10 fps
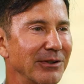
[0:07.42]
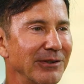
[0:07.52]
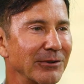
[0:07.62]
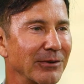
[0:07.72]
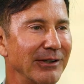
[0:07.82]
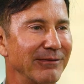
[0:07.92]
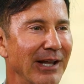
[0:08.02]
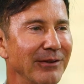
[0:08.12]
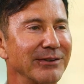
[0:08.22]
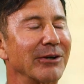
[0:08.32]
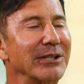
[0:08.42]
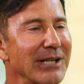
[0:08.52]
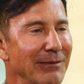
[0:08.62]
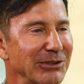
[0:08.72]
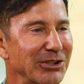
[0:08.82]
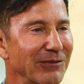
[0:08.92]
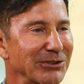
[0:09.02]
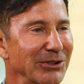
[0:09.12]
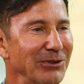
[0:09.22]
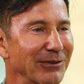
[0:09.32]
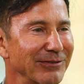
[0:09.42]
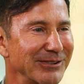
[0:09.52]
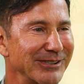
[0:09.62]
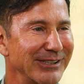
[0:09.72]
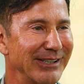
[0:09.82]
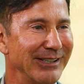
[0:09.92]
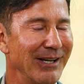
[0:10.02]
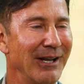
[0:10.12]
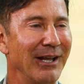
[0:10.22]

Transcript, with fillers: of Integrative Health here at Thomas Jefferson University.